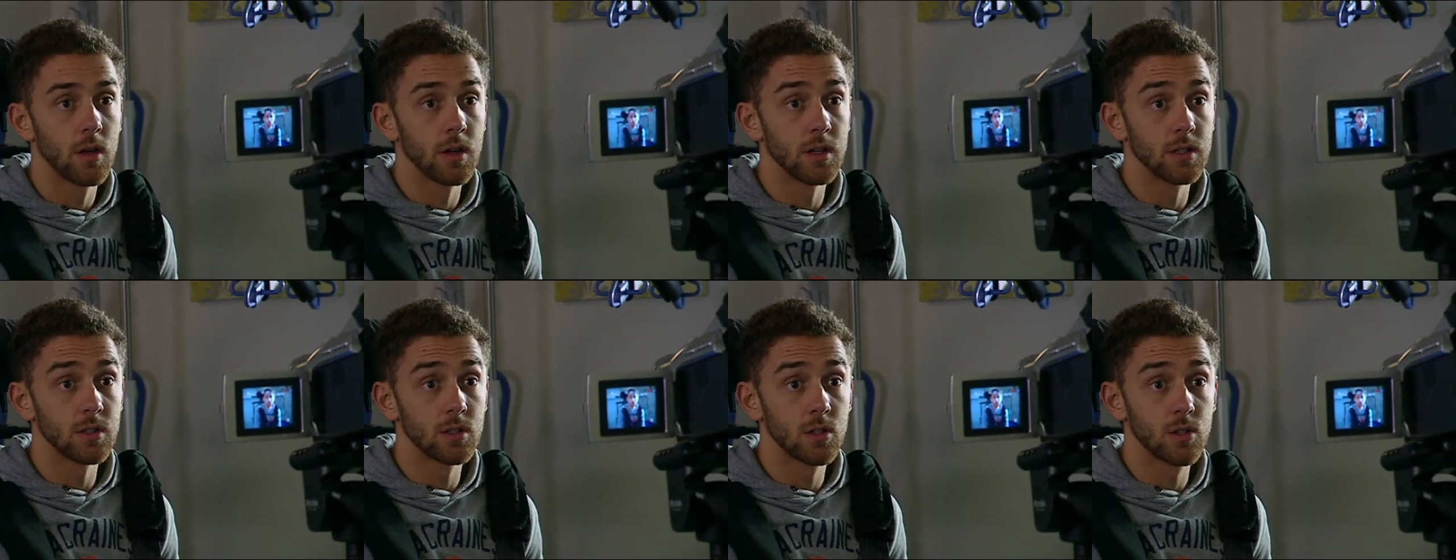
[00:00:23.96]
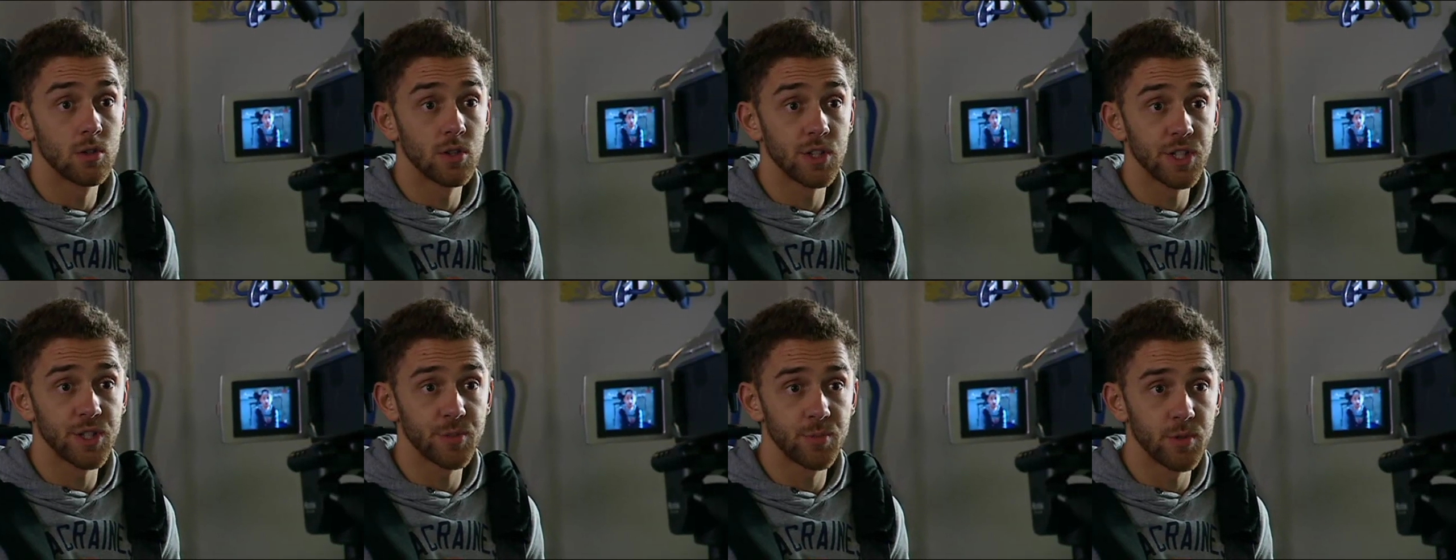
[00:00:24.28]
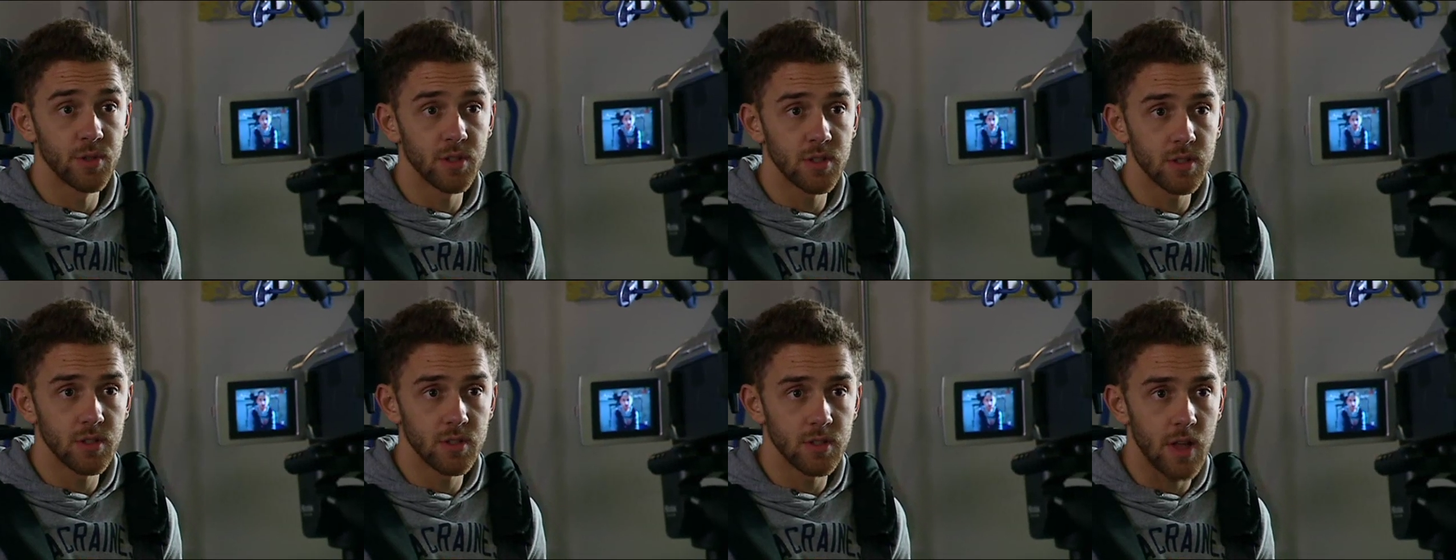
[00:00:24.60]
it's
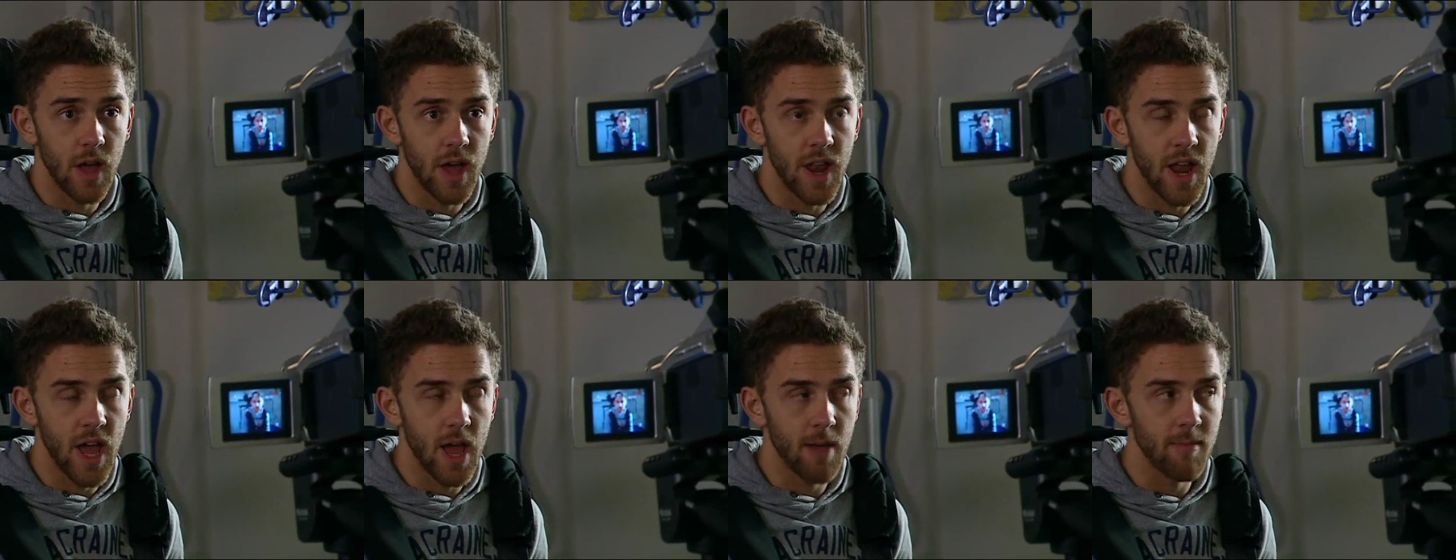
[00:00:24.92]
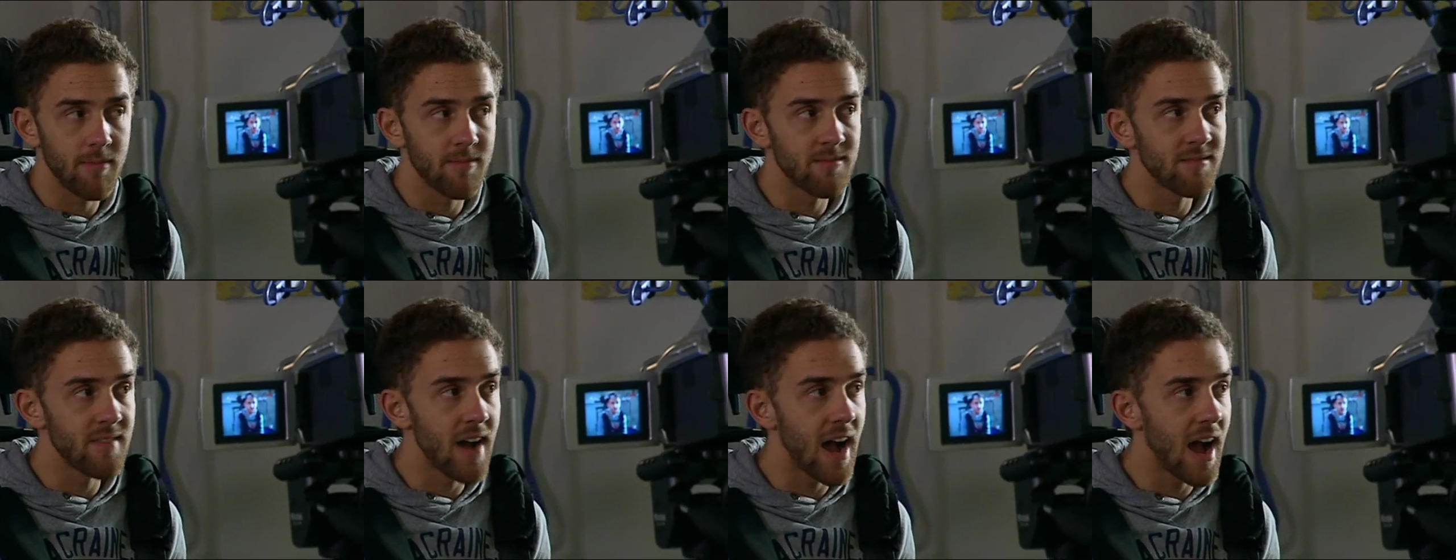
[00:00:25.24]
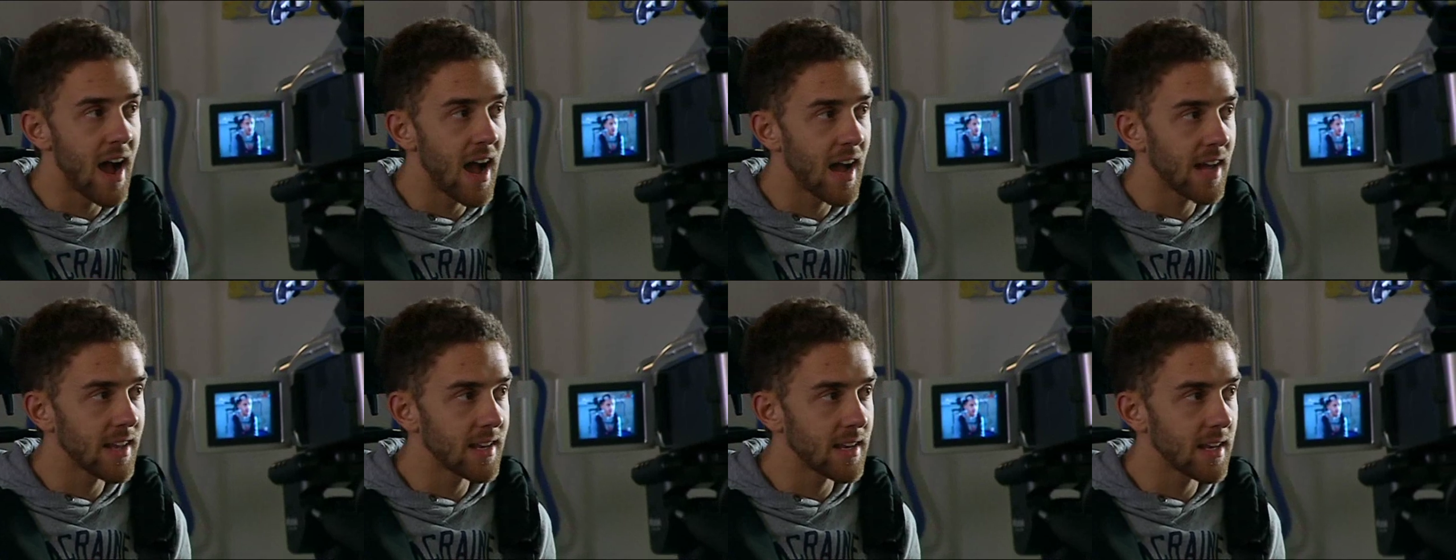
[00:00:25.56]
Christmas, and I am
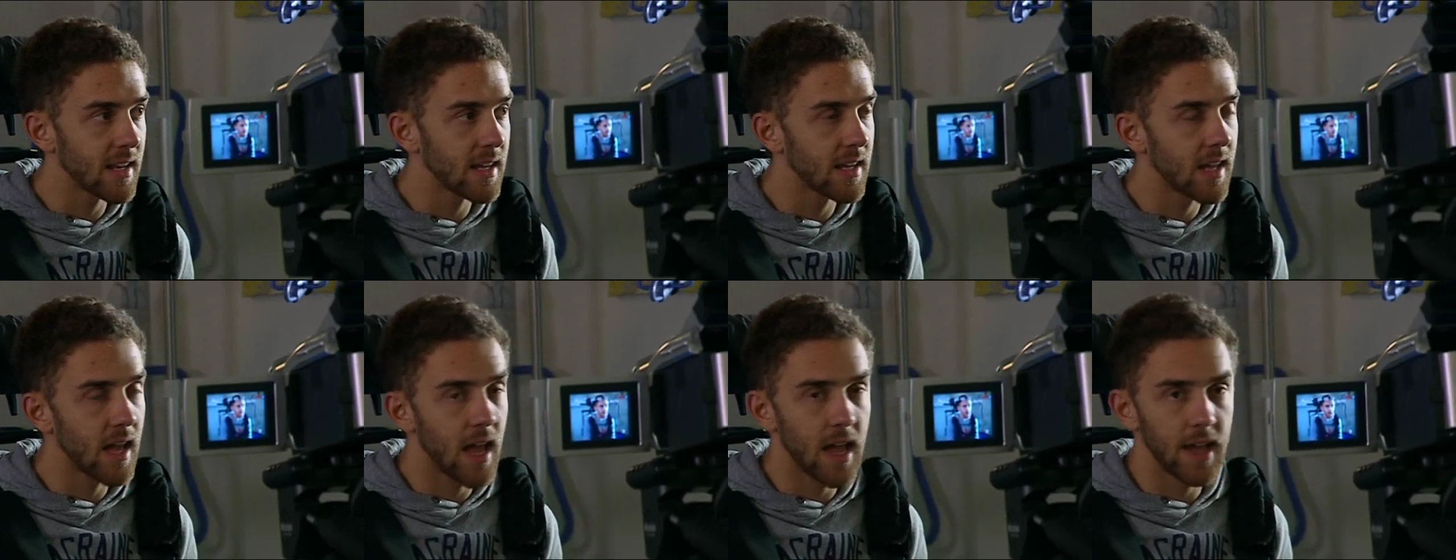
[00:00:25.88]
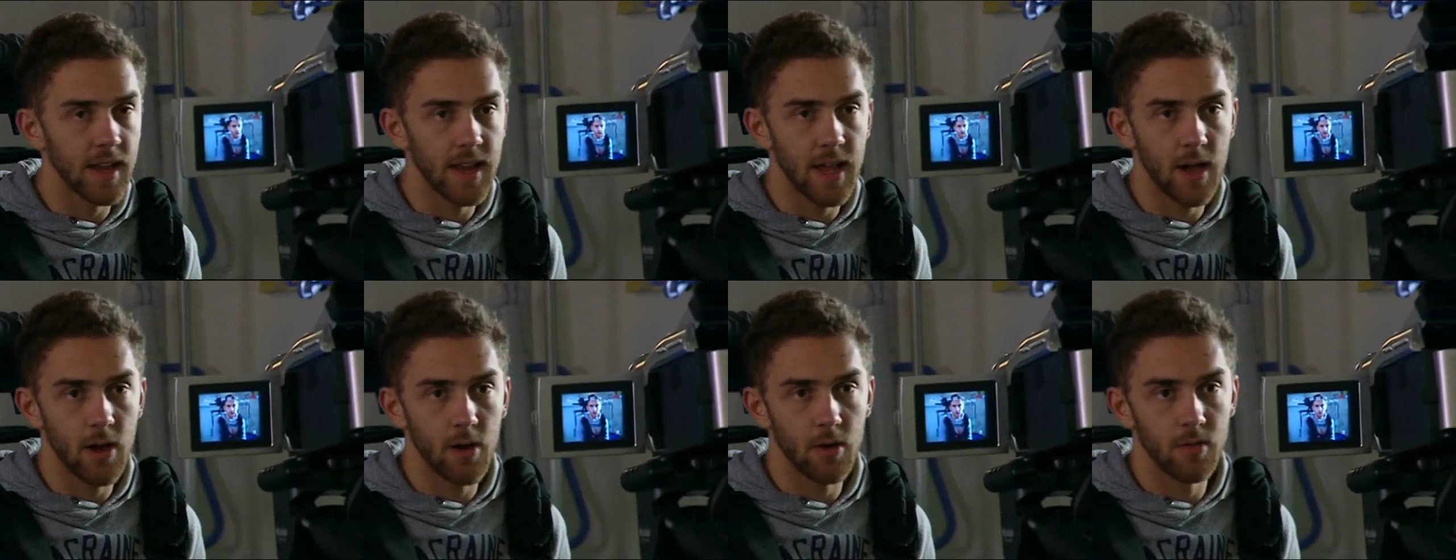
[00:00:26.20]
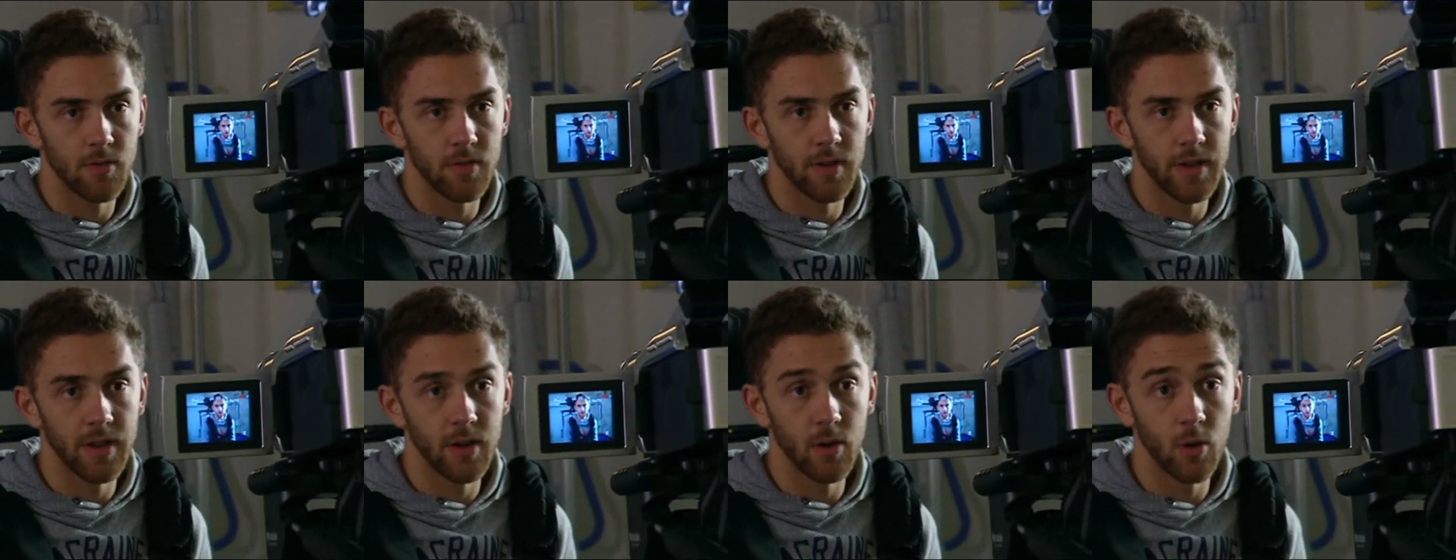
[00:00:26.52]
finally getting out
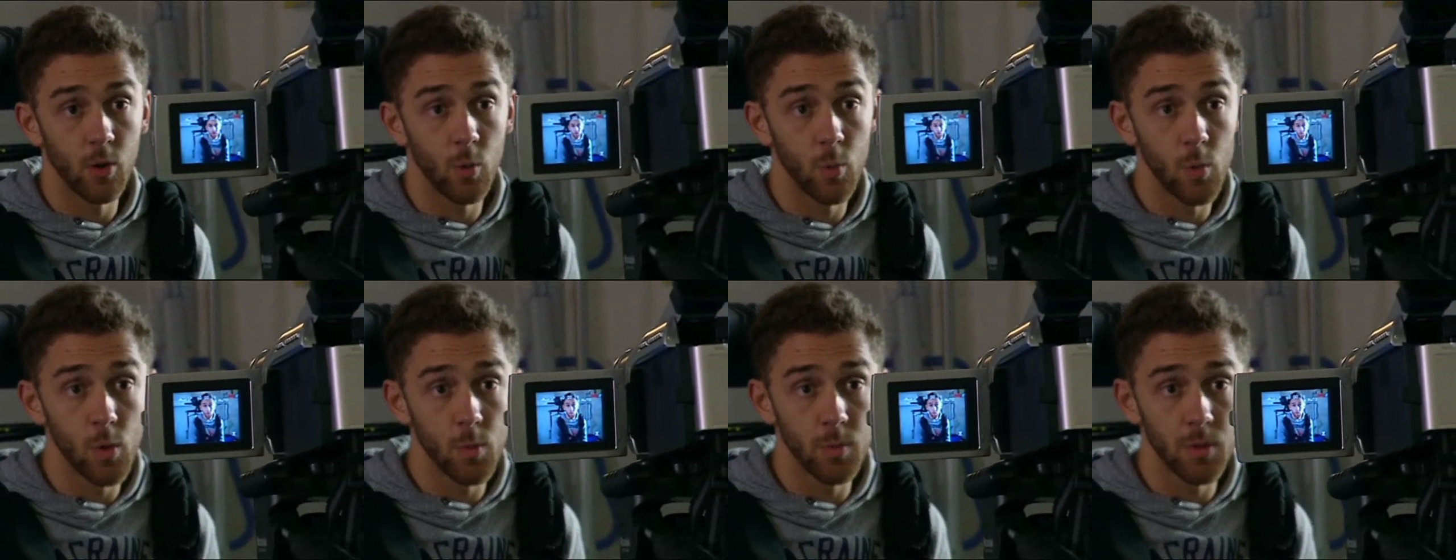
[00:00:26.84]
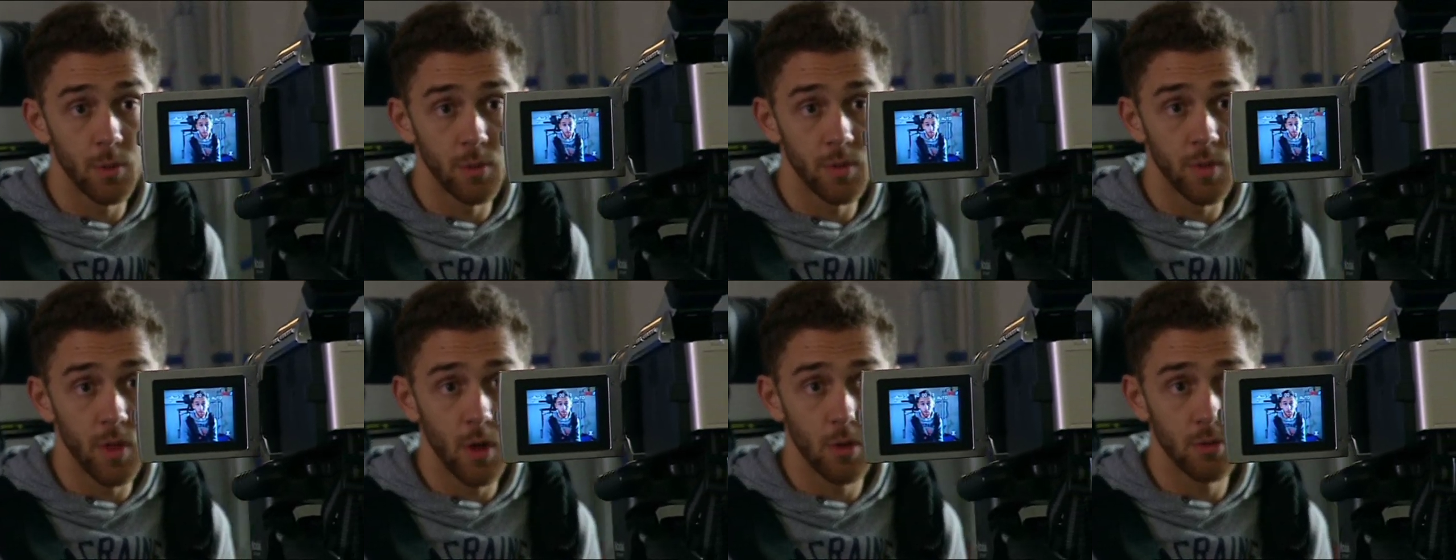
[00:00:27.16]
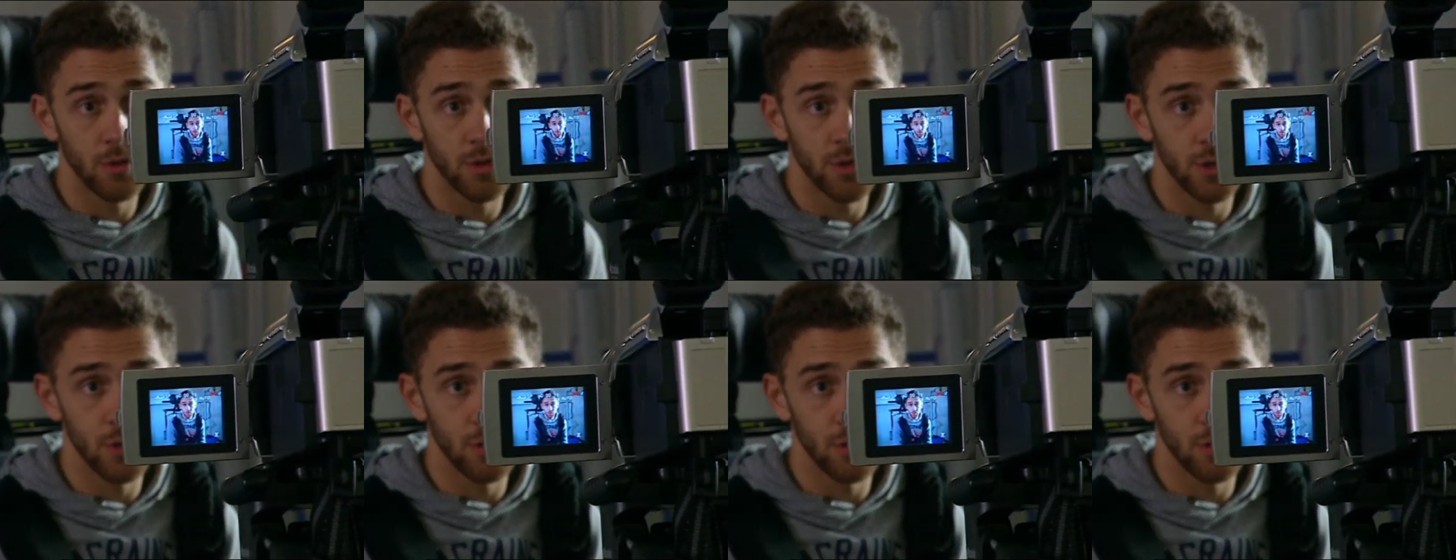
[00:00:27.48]
of here, or I will be when those